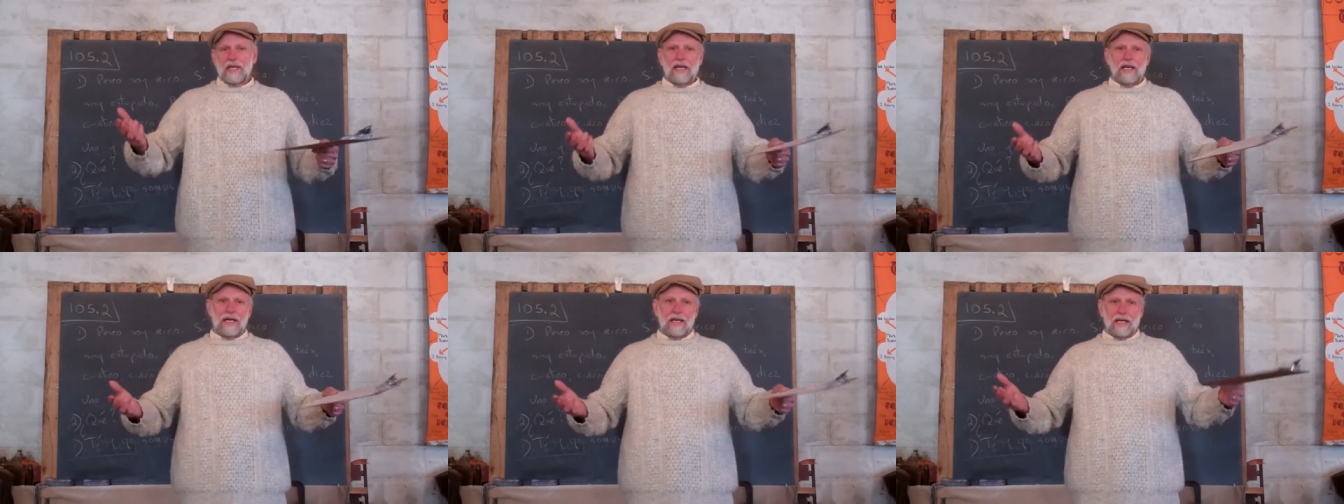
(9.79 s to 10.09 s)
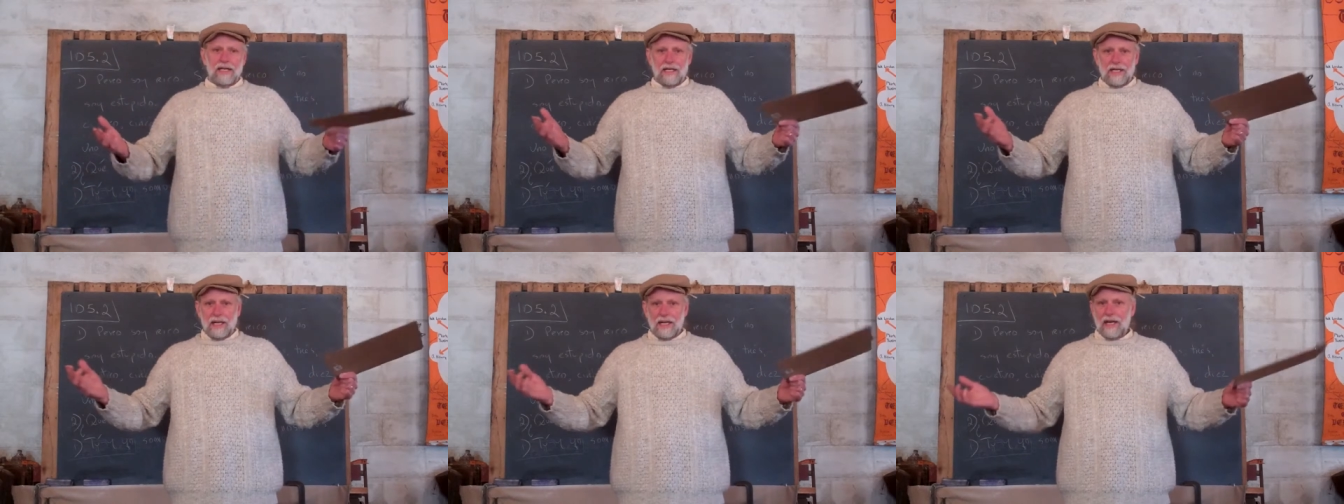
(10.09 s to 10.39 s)

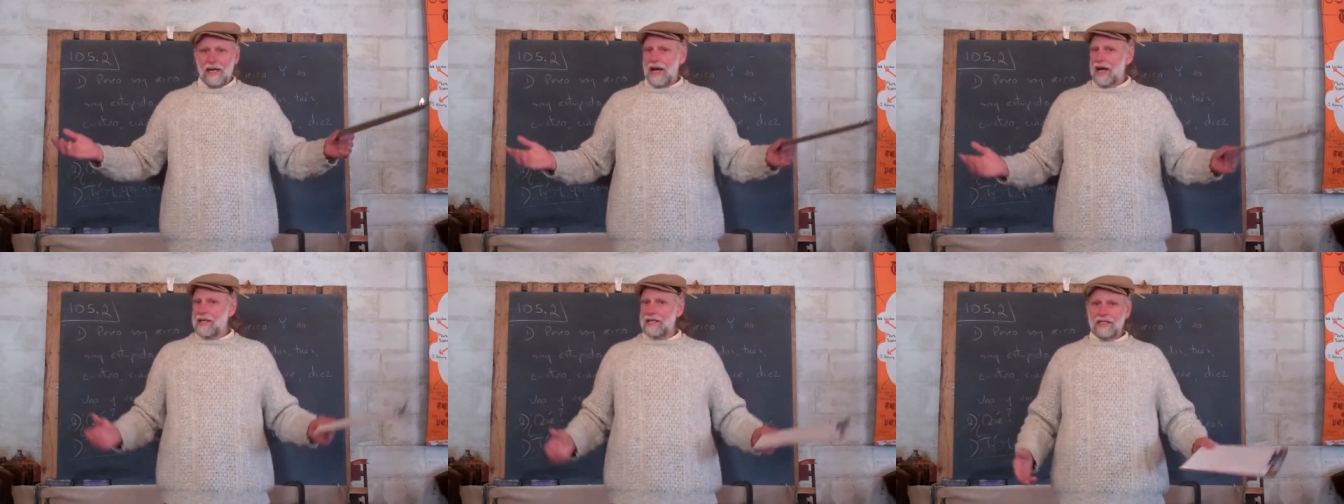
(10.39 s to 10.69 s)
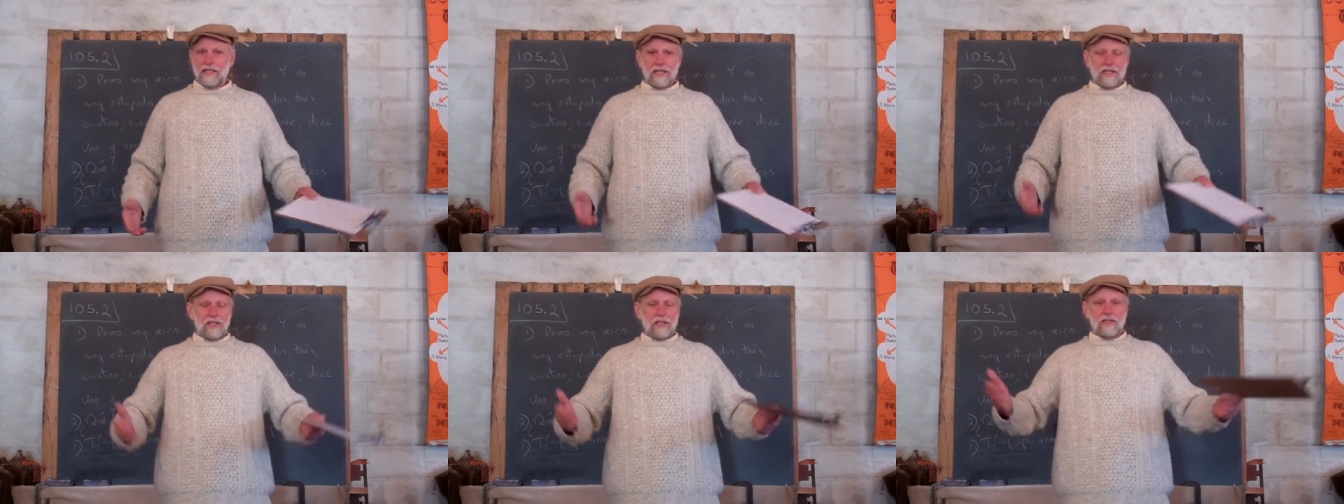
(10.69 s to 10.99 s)
uh, and
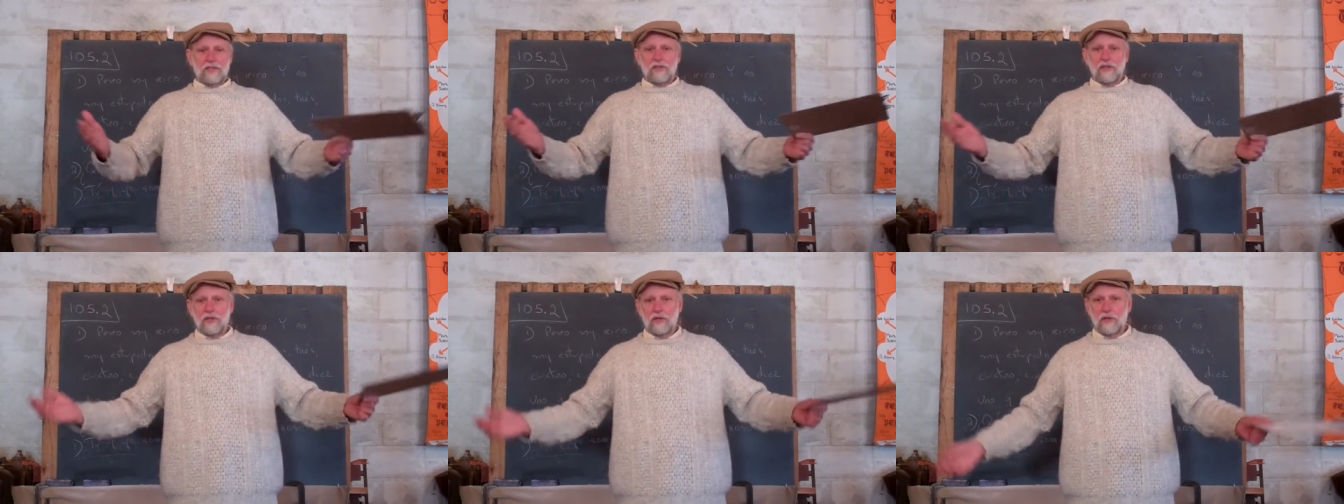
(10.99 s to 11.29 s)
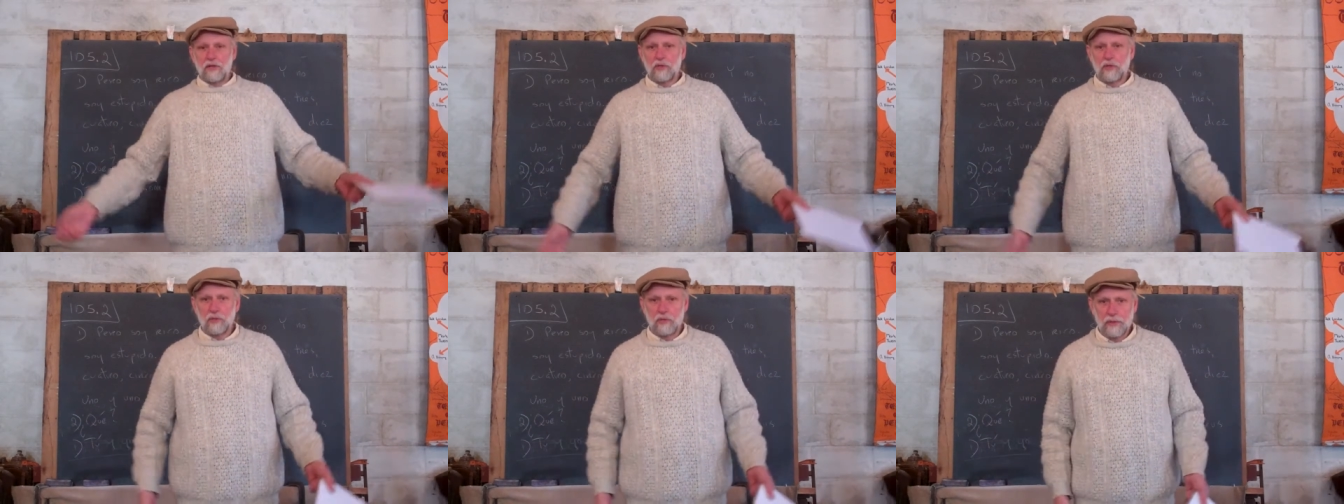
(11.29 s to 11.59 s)
ideally the
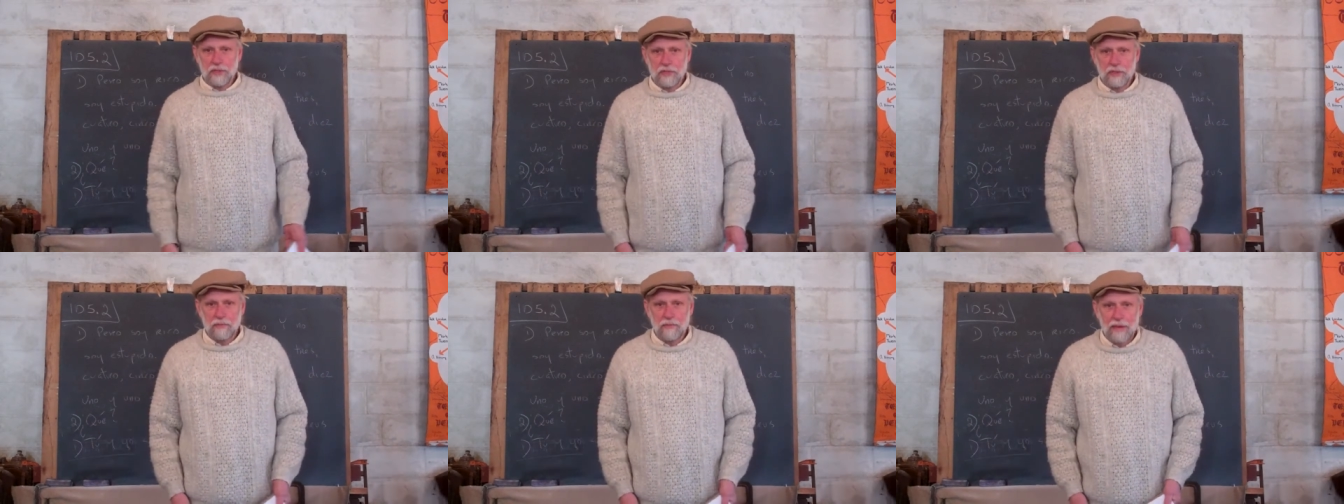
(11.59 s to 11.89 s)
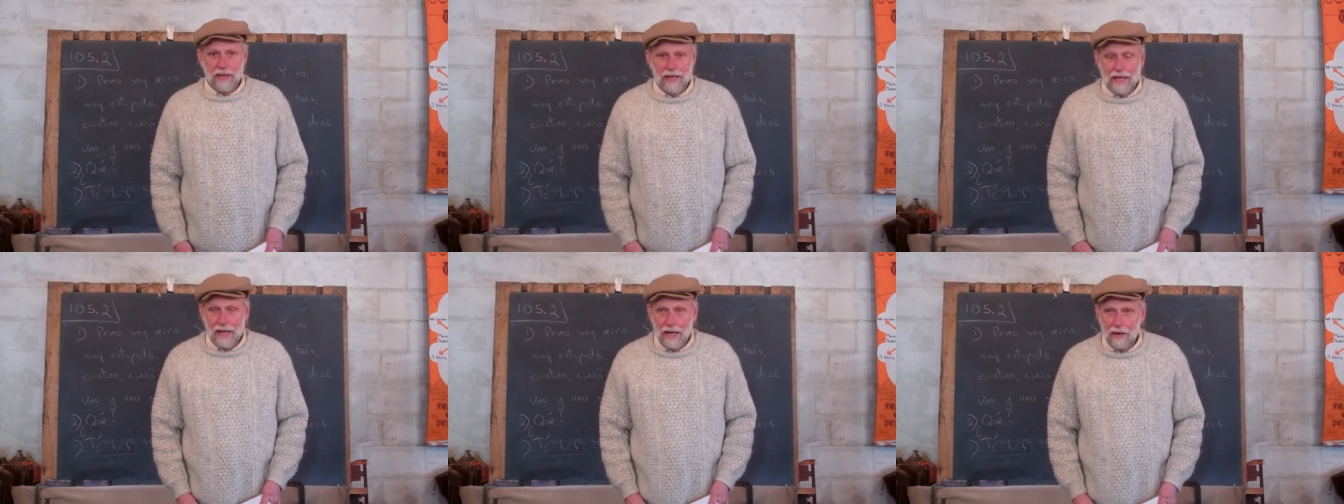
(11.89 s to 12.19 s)
girls would
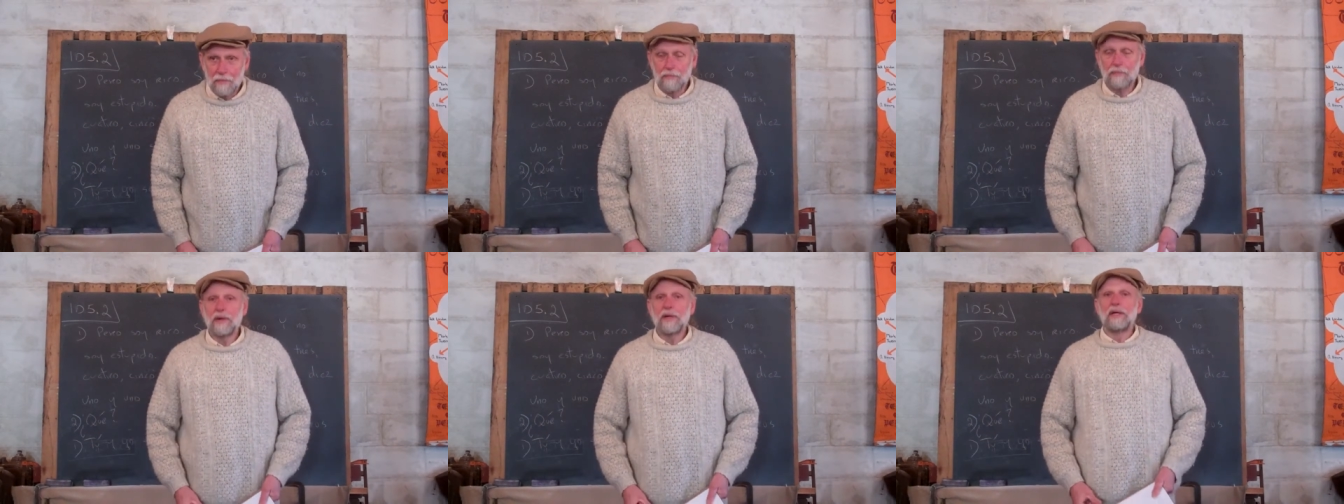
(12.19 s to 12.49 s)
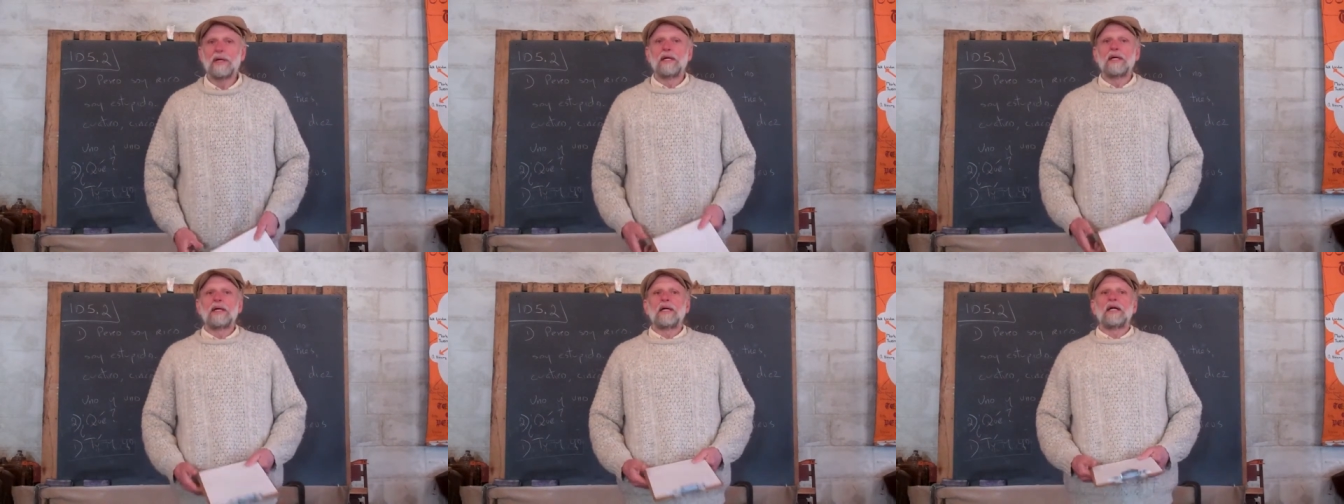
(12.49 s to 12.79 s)
speak up.
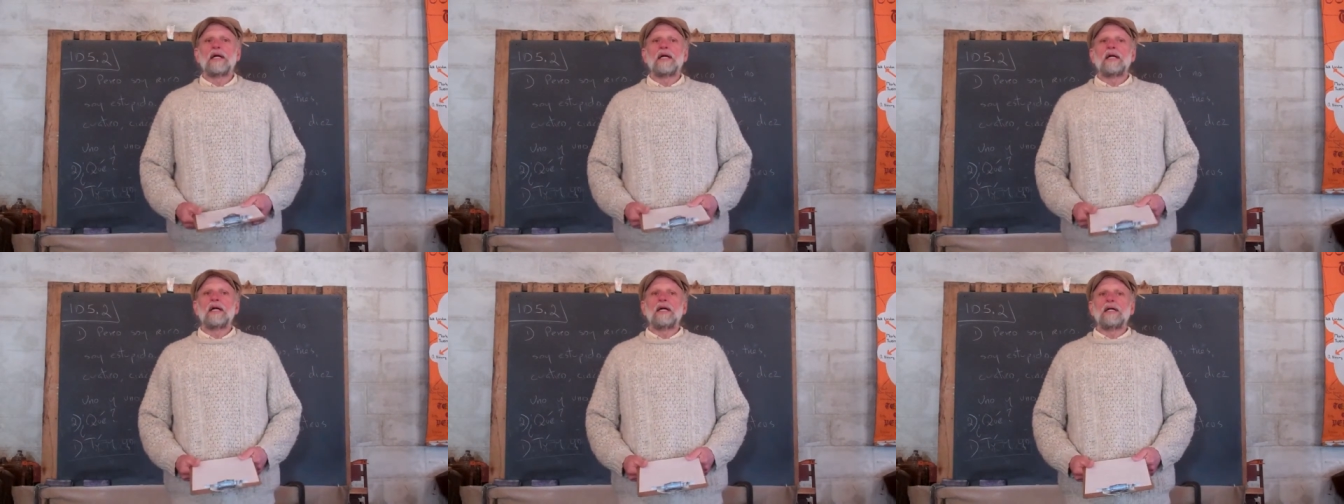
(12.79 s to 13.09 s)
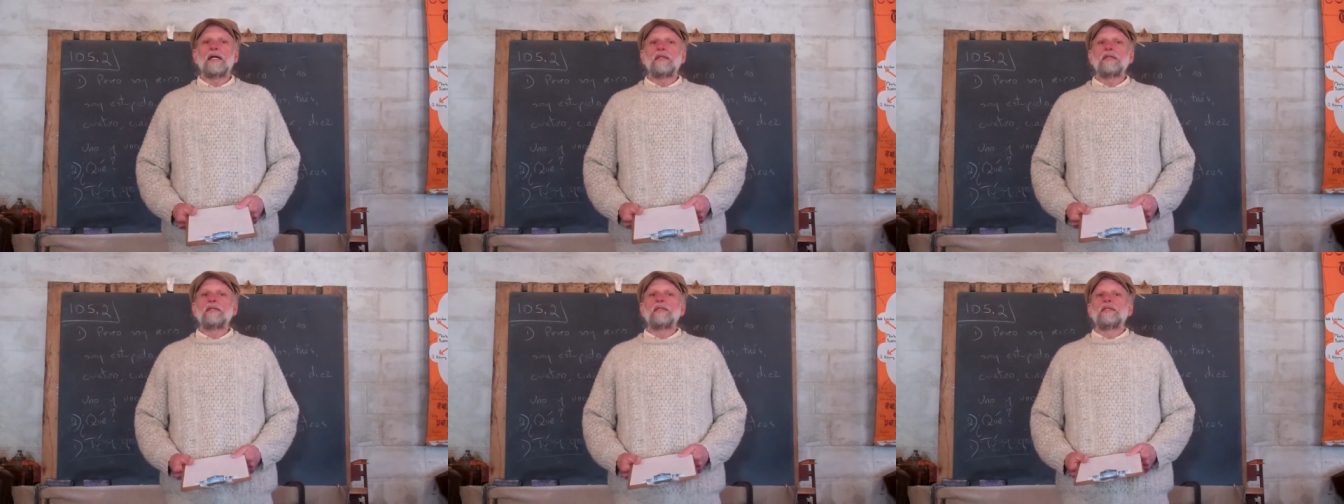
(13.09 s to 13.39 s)

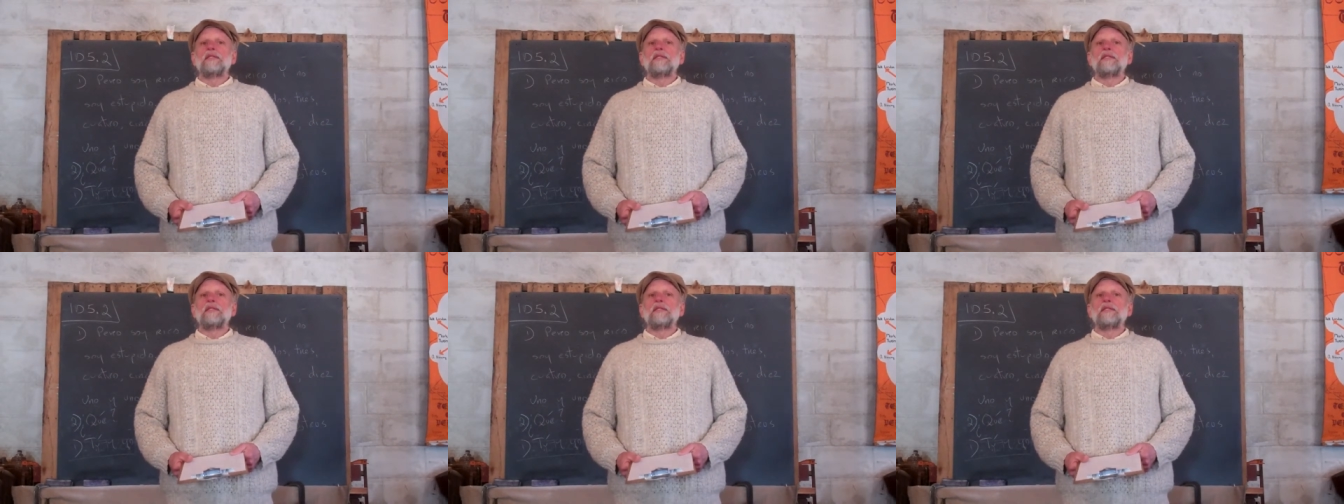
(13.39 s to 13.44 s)
Uh,